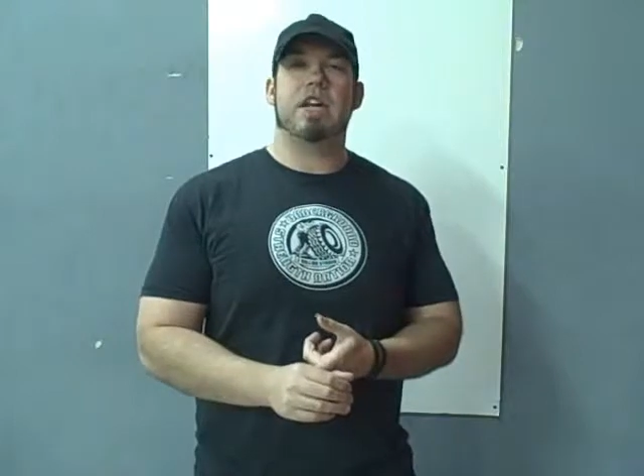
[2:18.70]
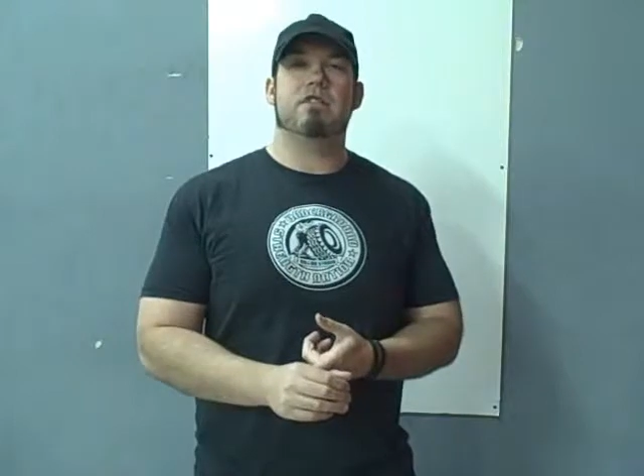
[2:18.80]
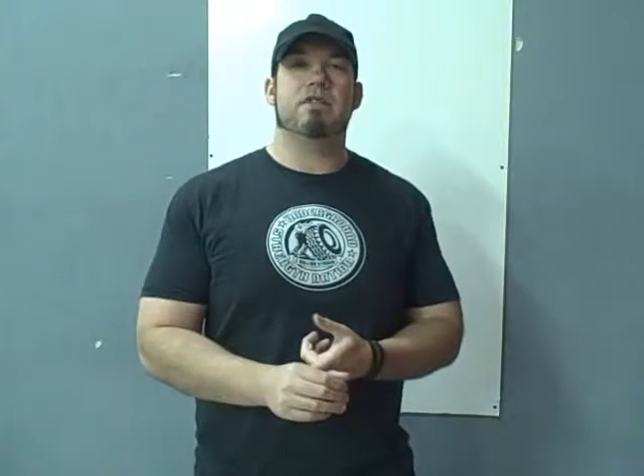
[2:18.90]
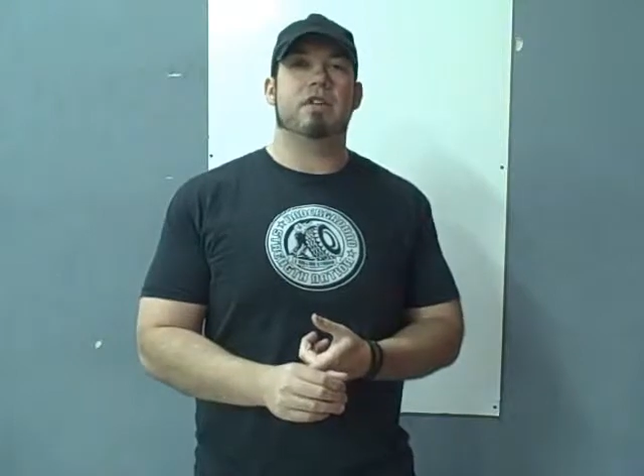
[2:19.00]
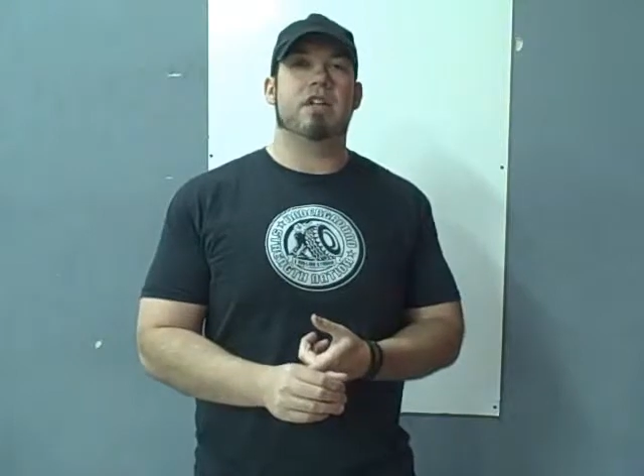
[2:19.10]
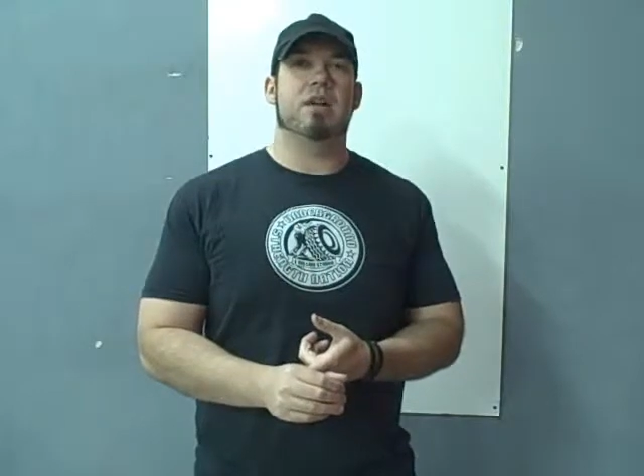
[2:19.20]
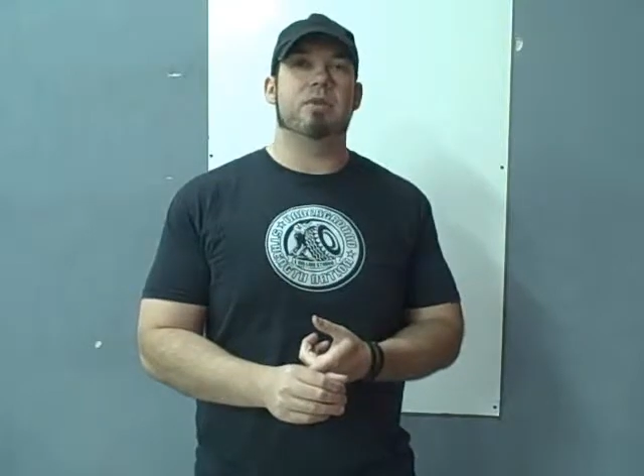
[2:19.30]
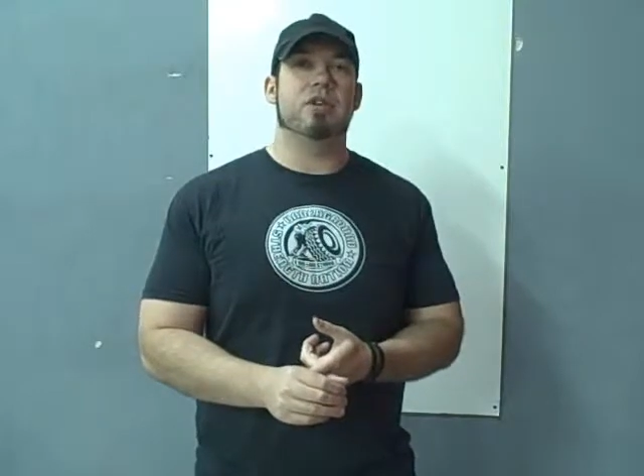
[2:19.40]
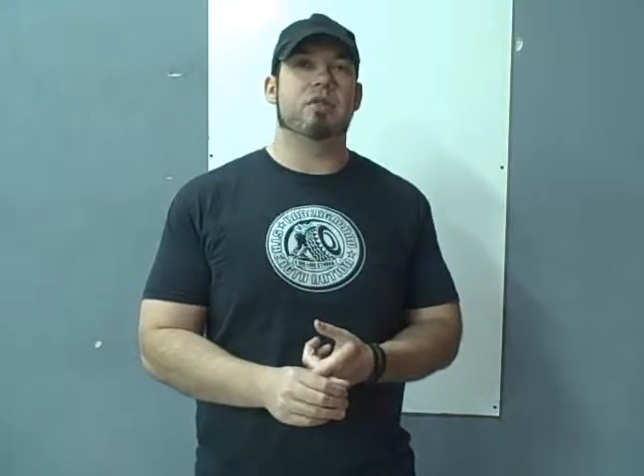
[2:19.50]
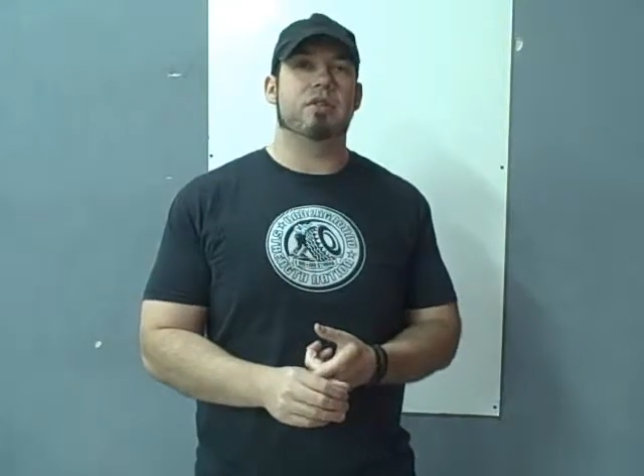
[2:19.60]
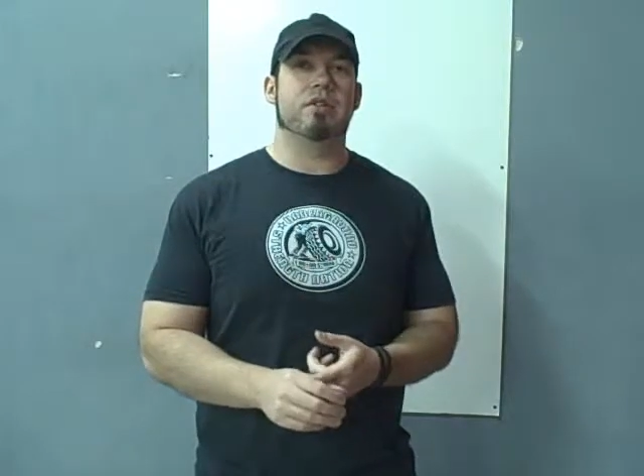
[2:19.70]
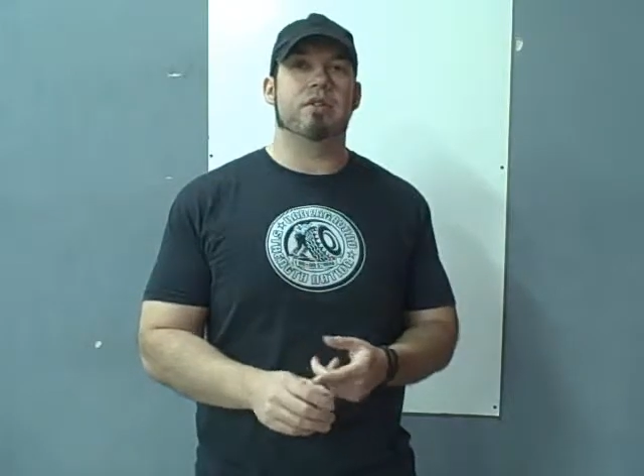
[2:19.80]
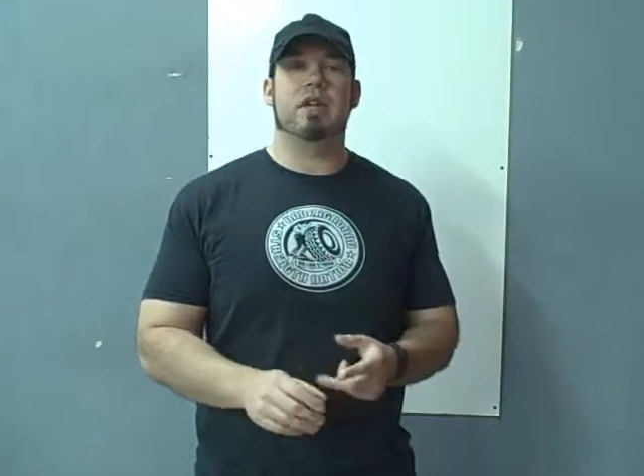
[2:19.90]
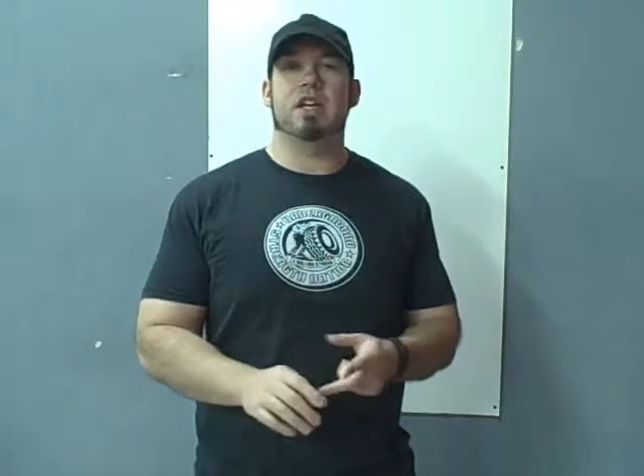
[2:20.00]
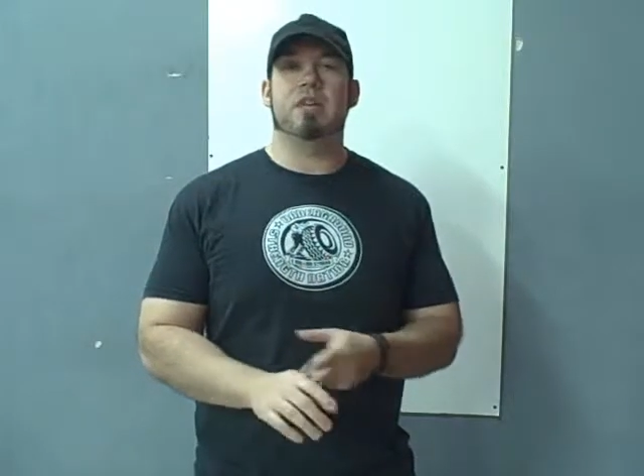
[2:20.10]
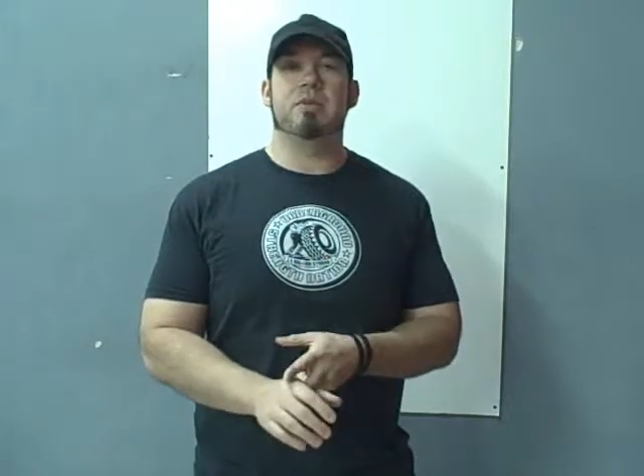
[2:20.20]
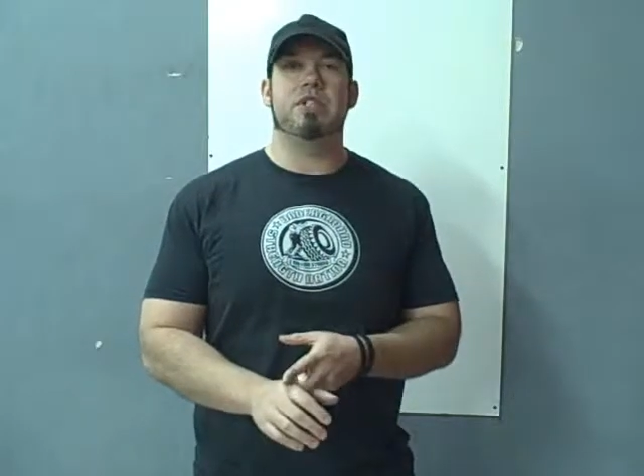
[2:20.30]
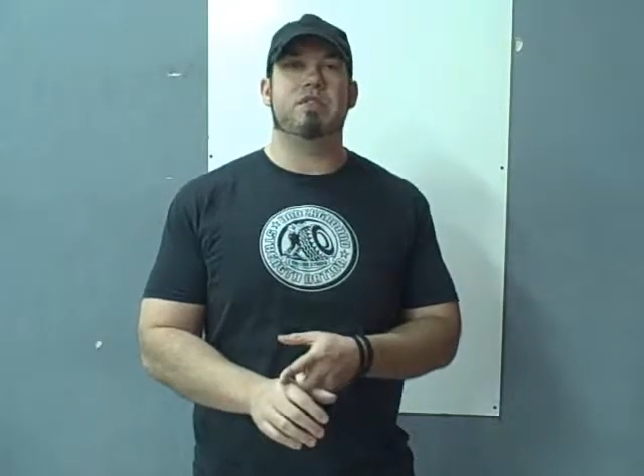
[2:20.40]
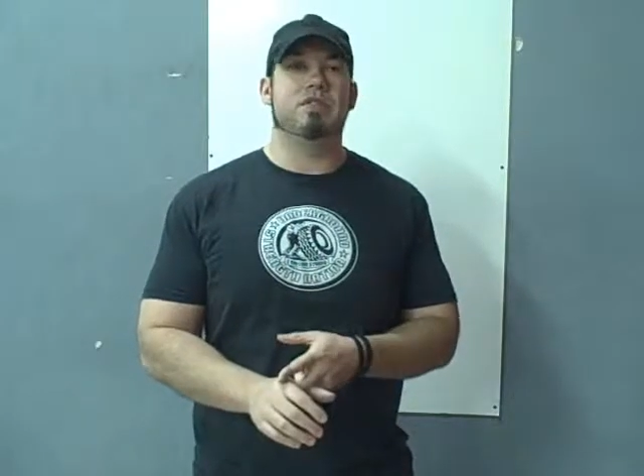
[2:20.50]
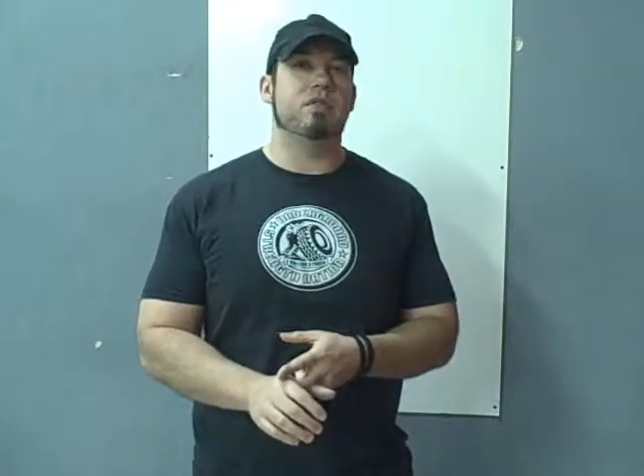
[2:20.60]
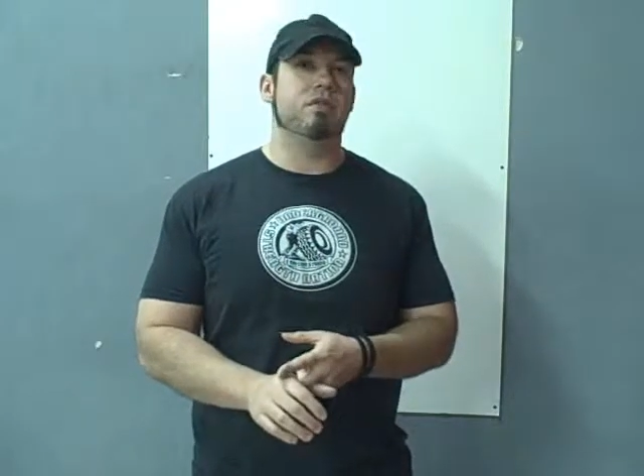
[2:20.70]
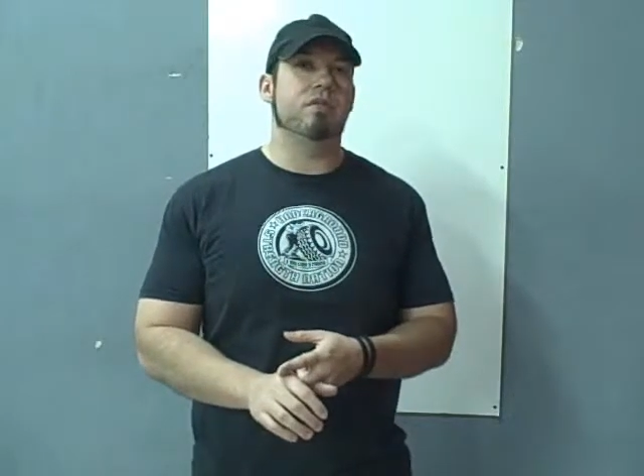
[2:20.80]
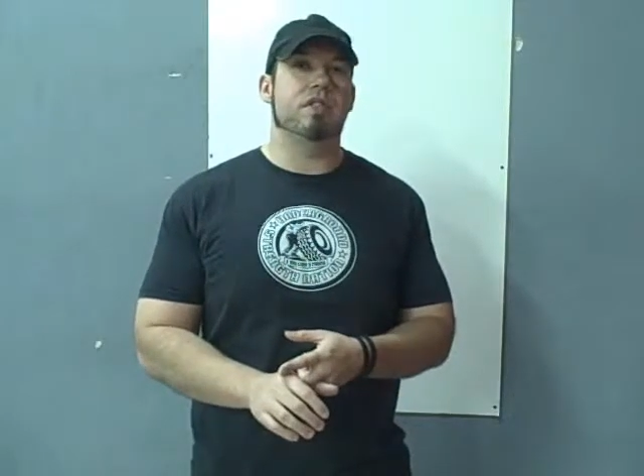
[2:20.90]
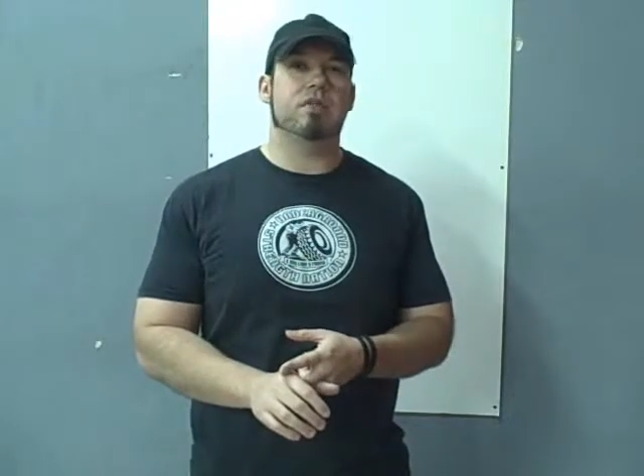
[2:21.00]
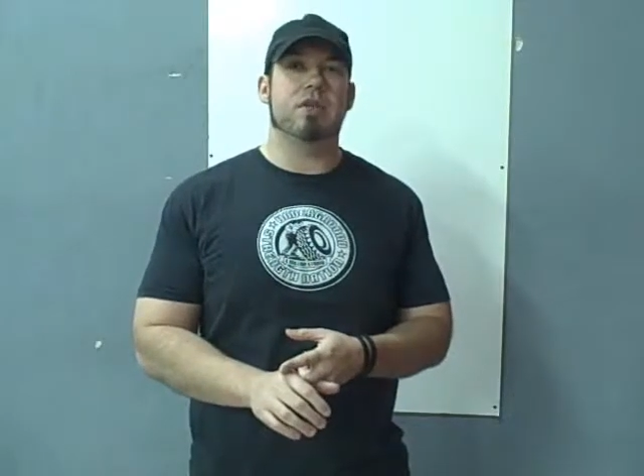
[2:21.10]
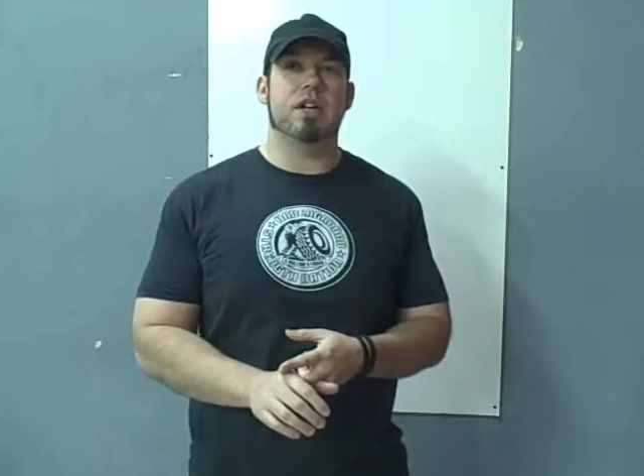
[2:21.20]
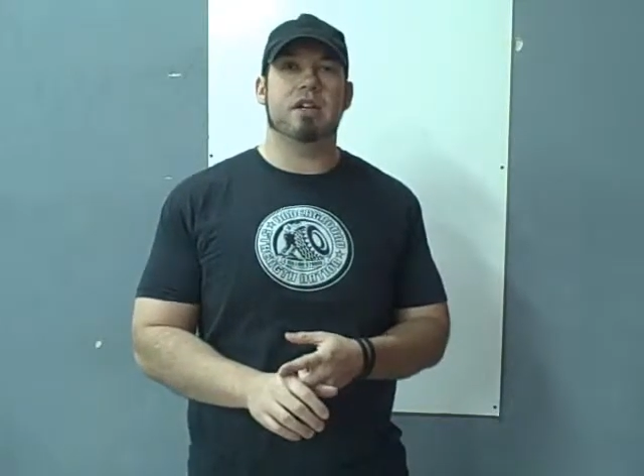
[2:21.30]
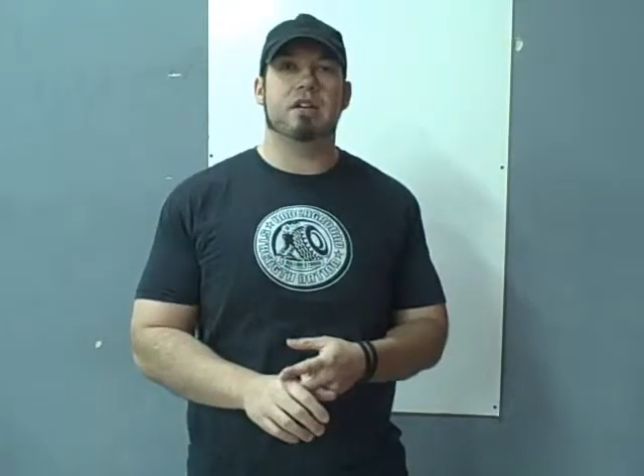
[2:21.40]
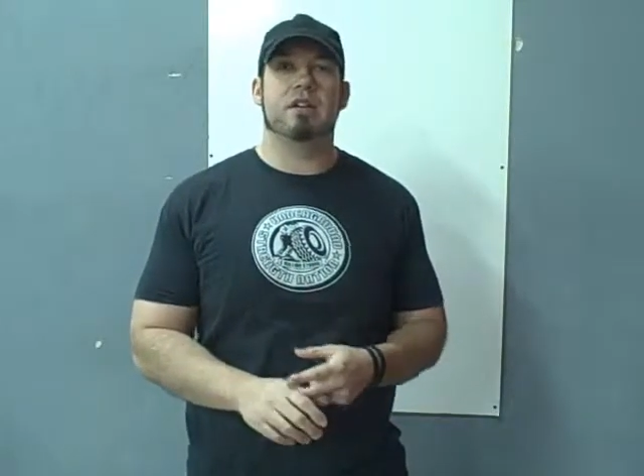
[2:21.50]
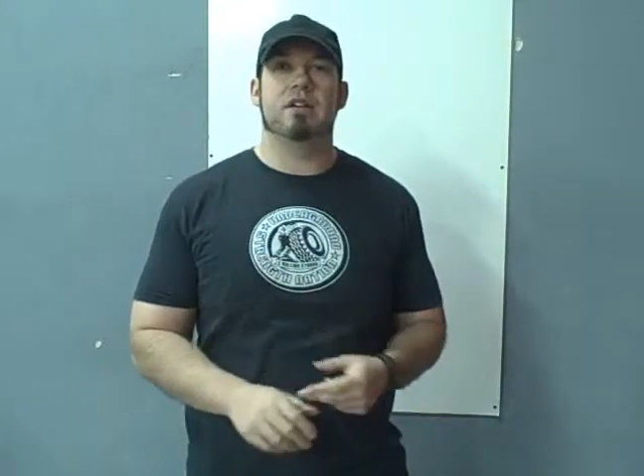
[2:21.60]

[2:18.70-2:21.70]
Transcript: have a cup of yogurt and a piece of fruit is great.